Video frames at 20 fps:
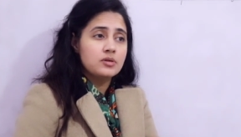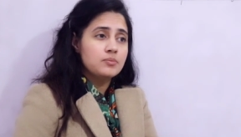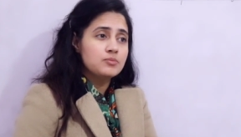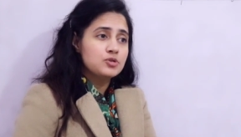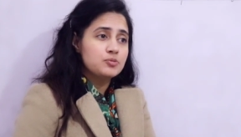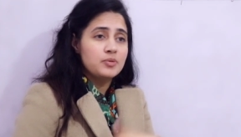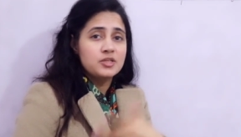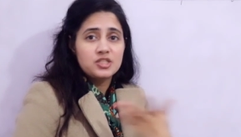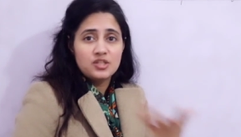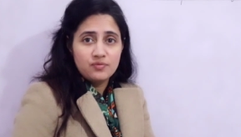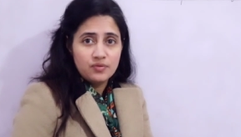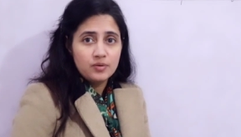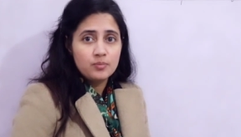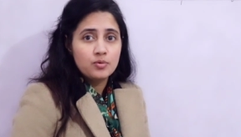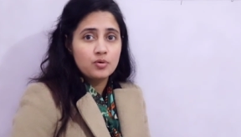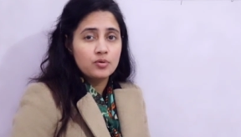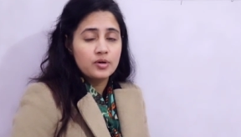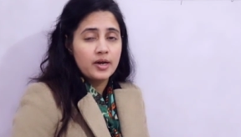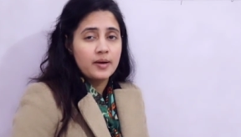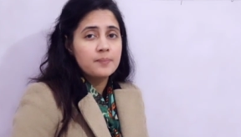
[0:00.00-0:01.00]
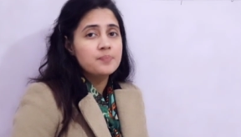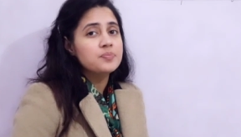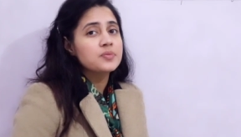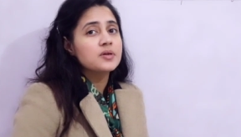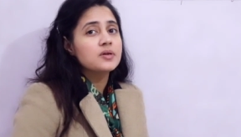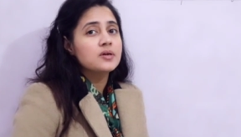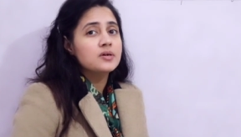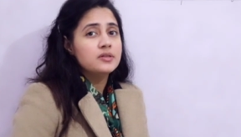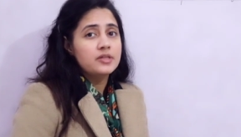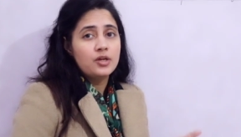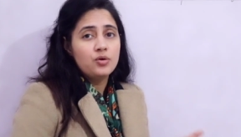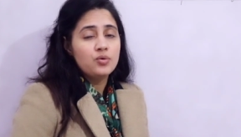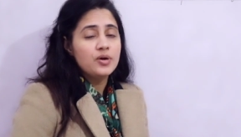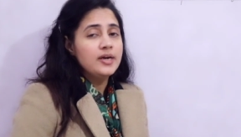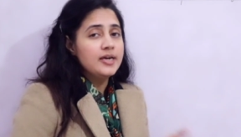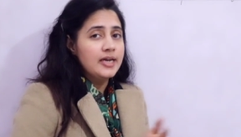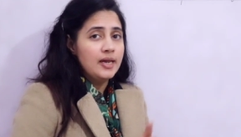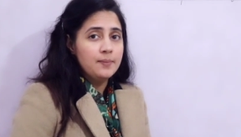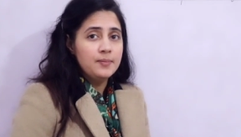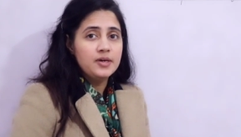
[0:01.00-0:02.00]
some specific program, then you
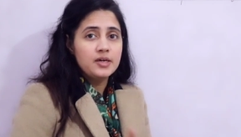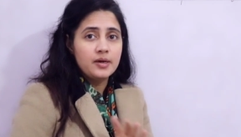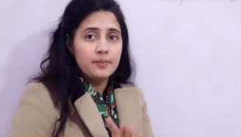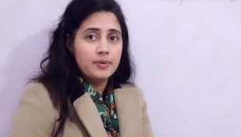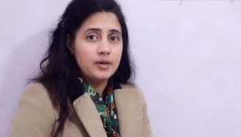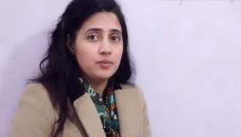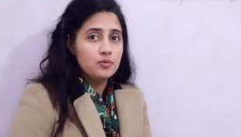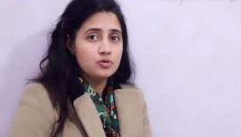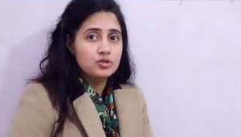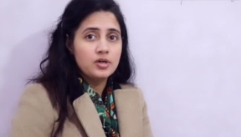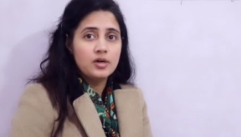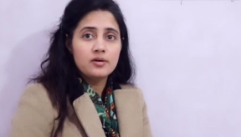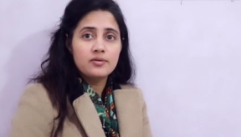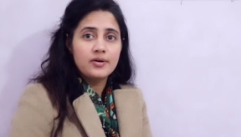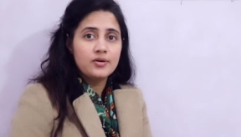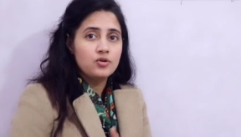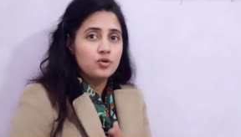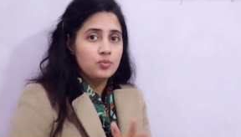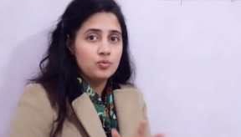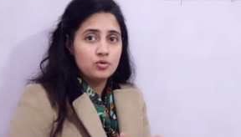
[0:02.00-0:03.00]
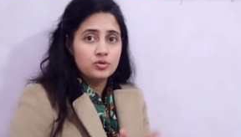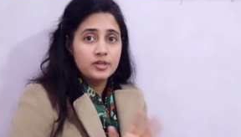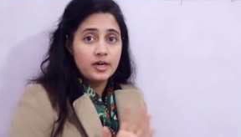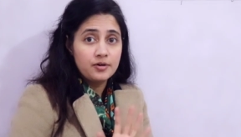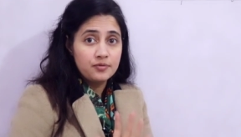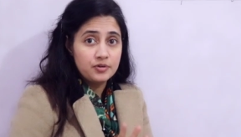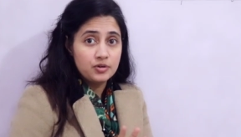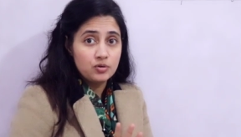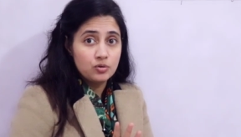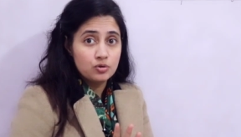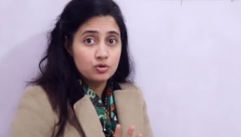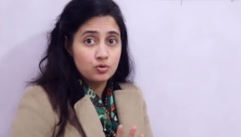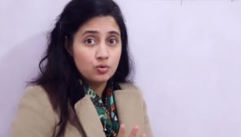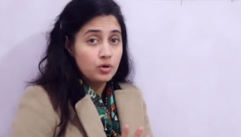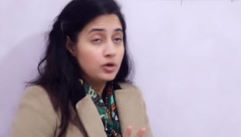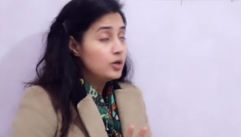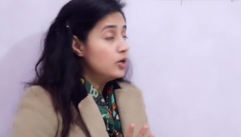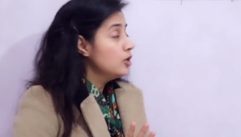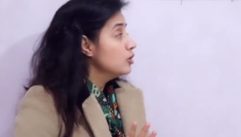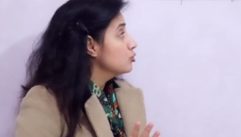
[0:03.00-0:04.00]
can tell me in comment box. I'll try to upload that video also.
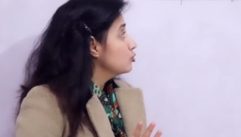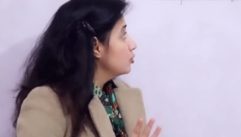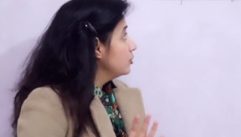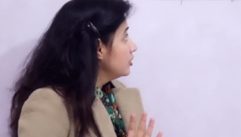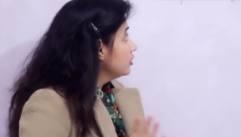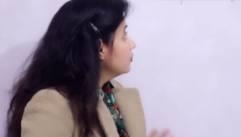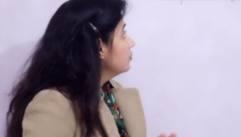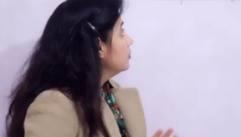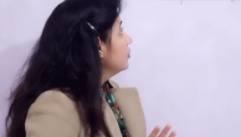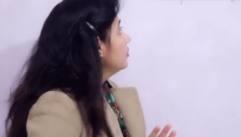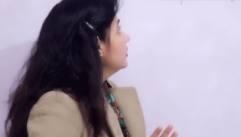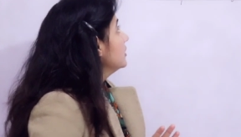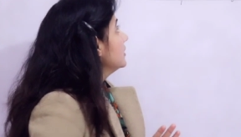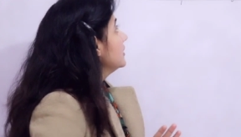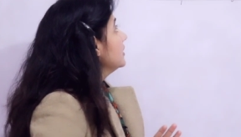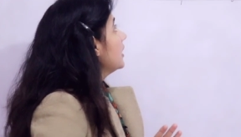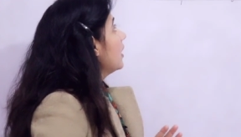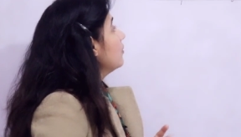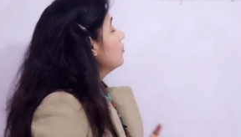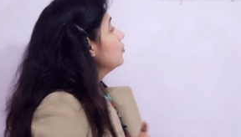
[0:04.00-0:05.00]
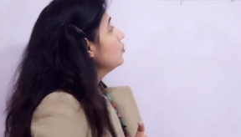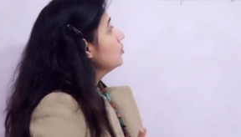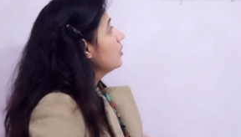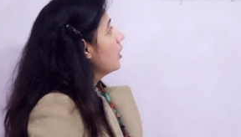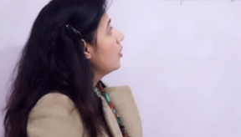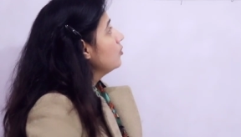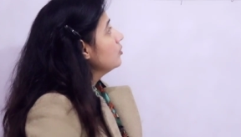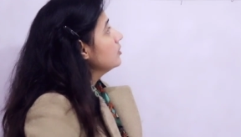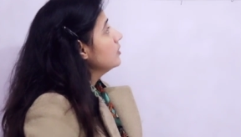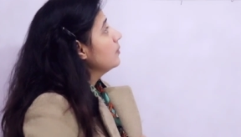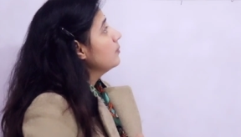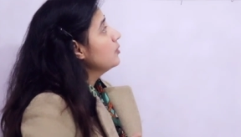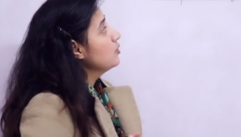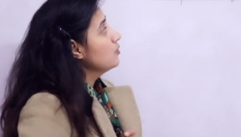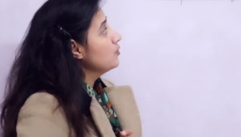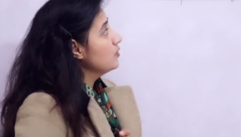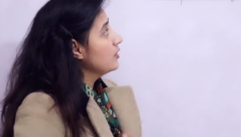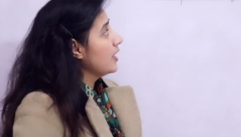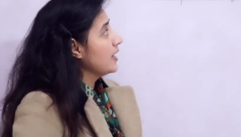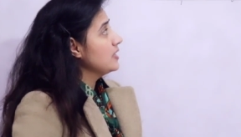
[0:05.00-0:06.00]
So in this video, we'll see how to count number
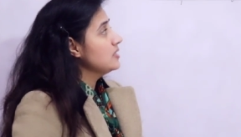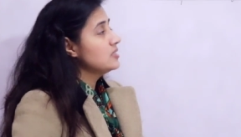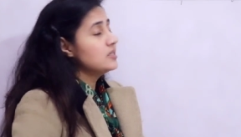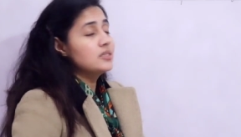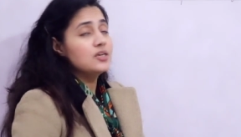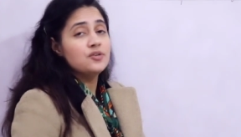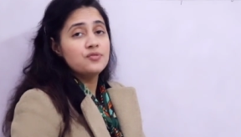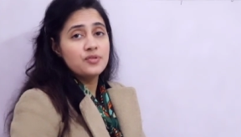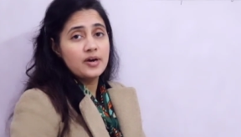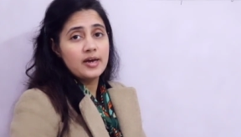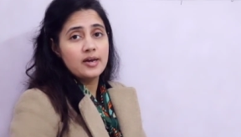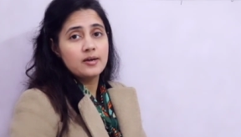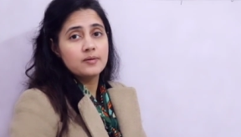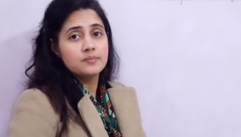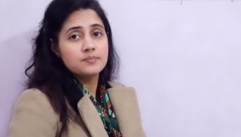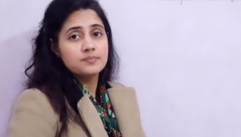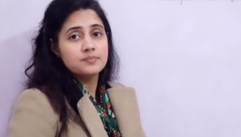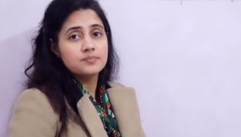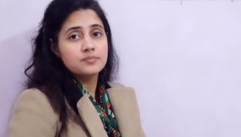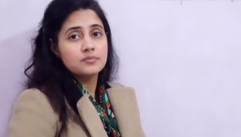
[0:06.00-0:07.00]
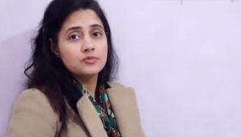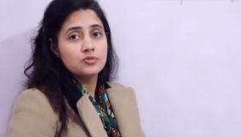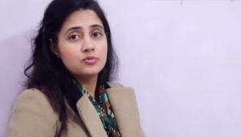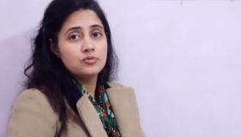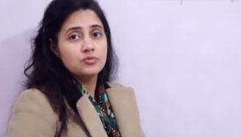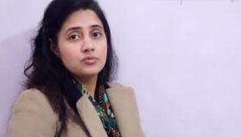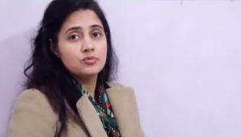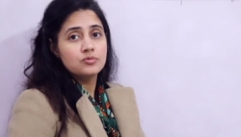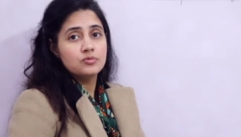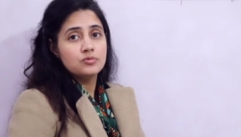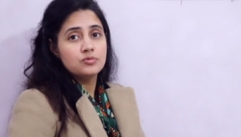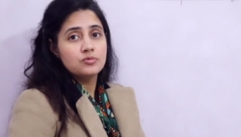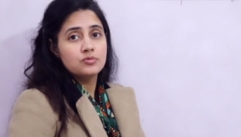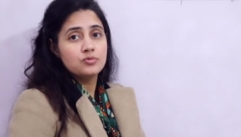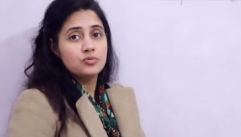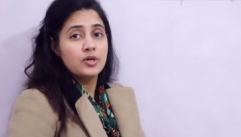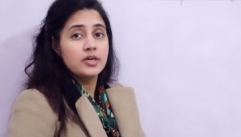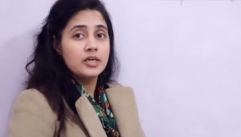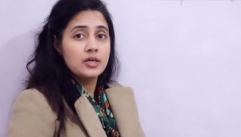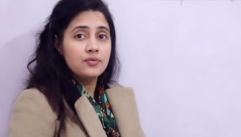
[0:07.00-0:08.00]
of lines in a file.
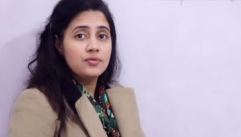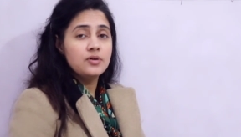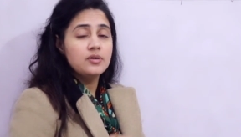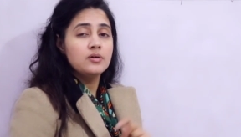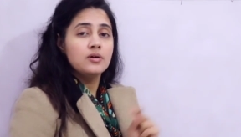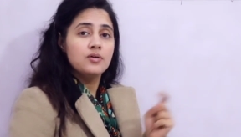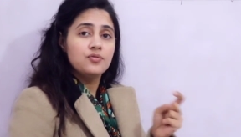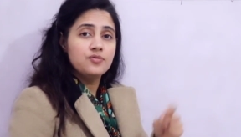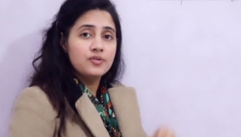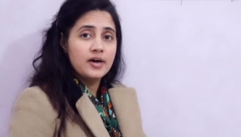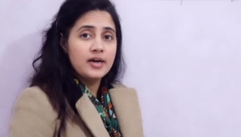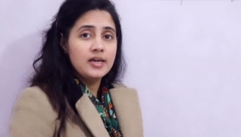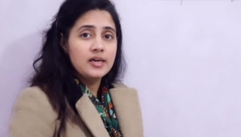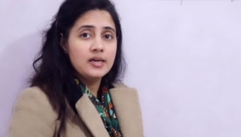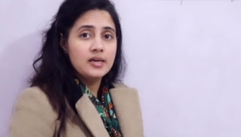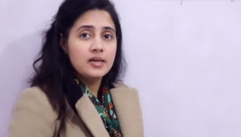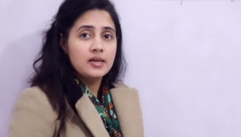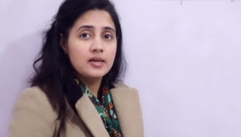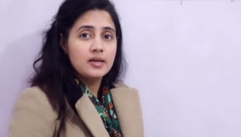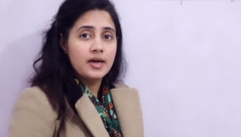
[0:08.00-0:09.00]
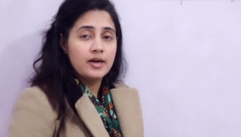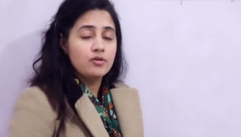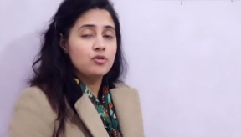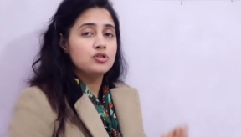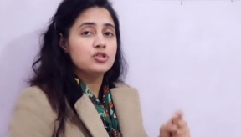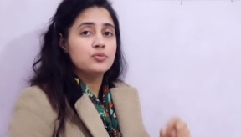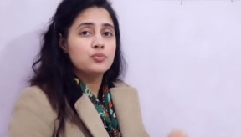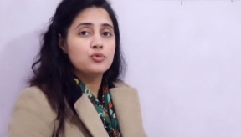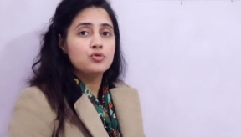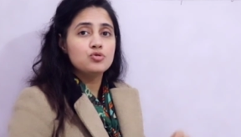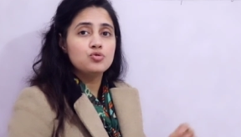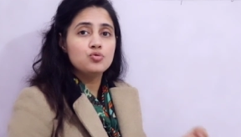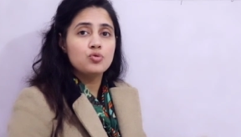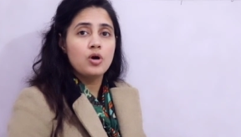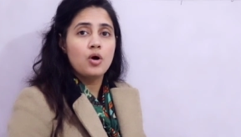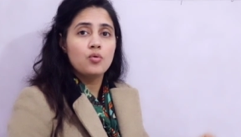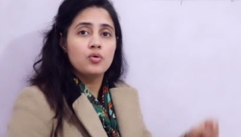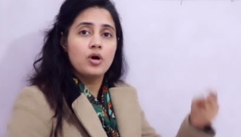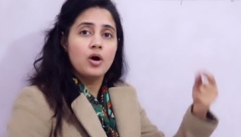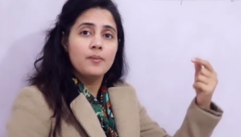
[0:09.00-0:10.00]
You are given a file and you're supposed to
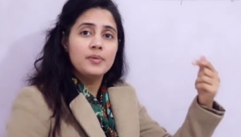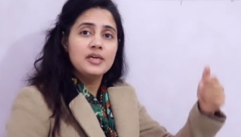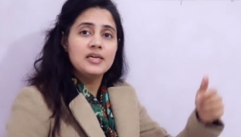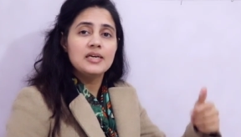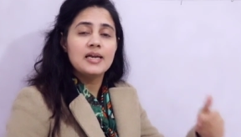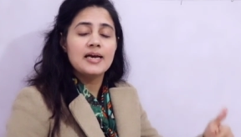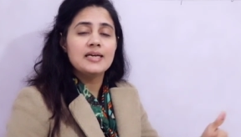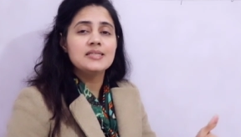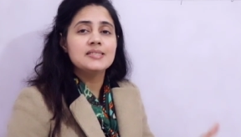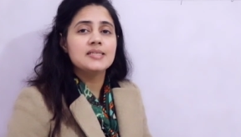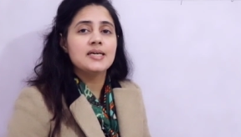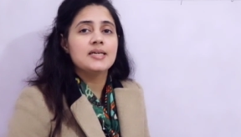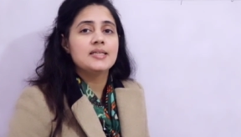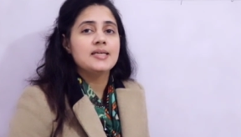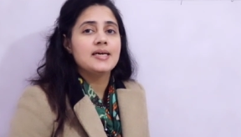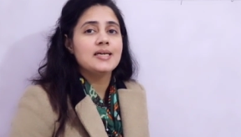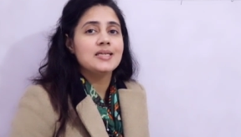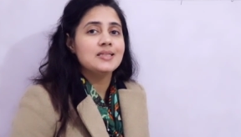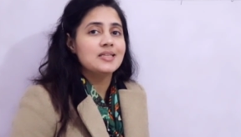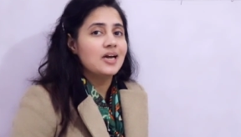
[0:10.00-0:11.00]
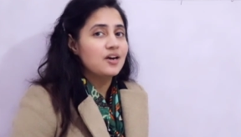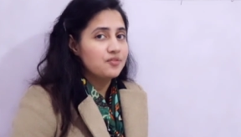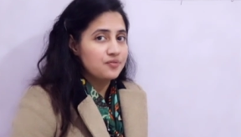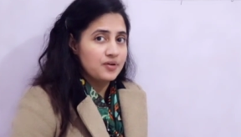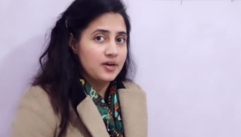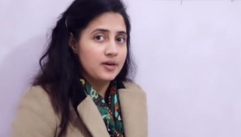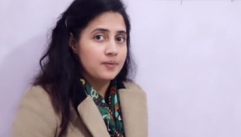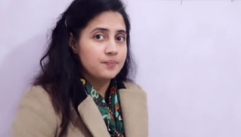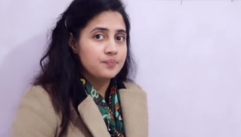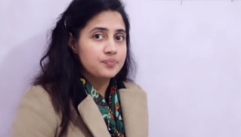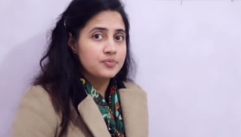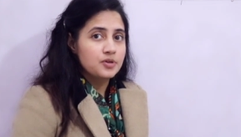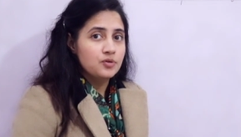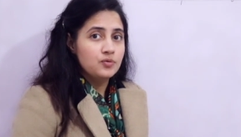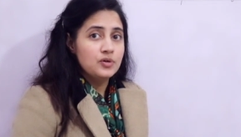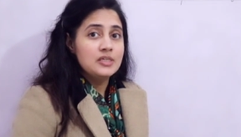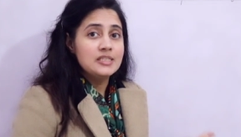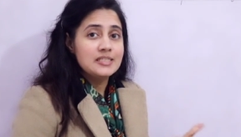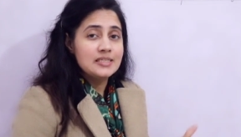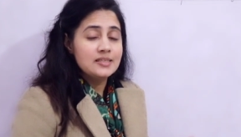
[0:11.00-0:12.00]
count how many lines are there in that file.
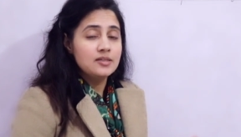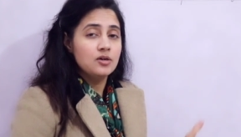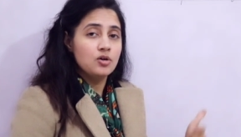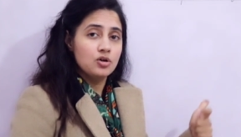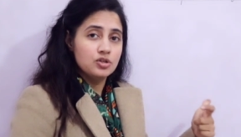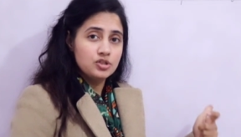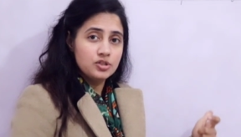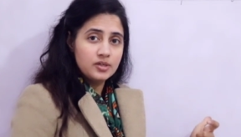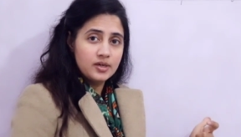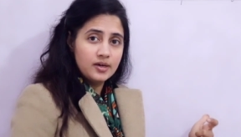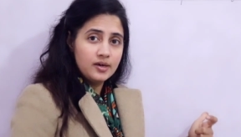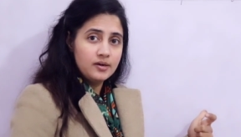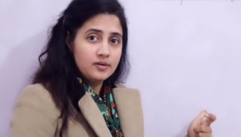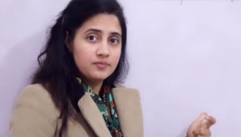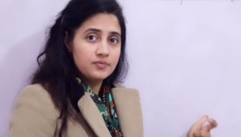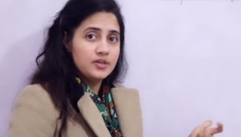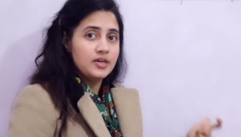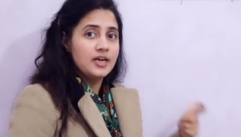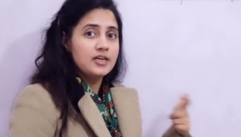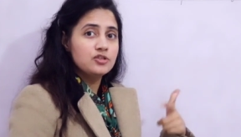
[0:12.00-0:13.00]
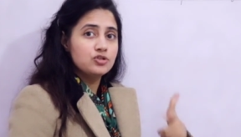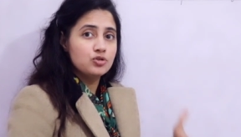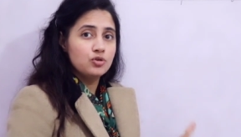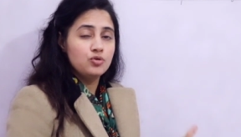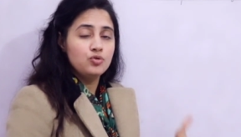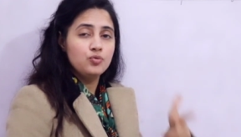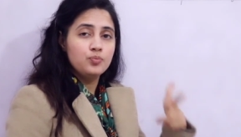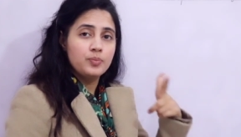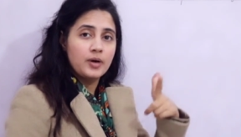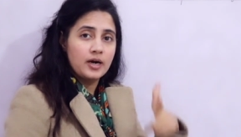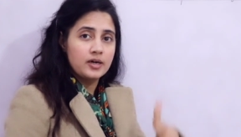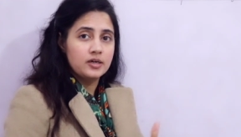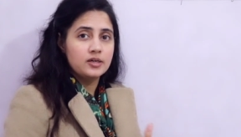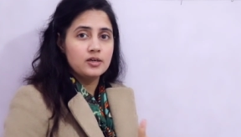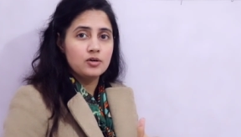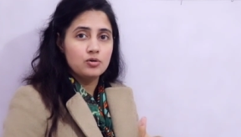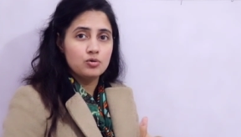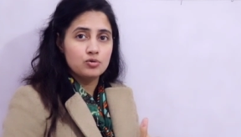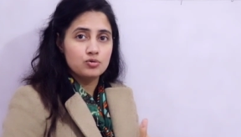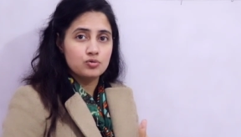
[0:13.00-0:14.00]
We'll see the logic here. Then I'll show you
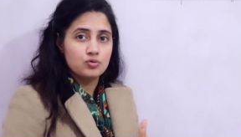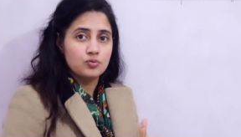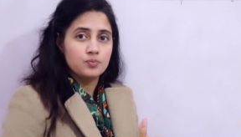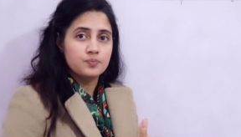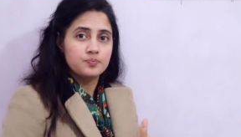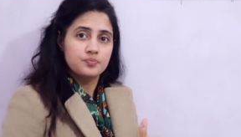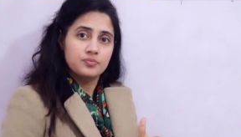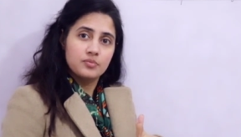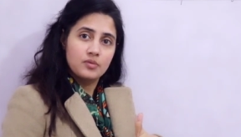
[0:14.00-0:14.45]
practical also.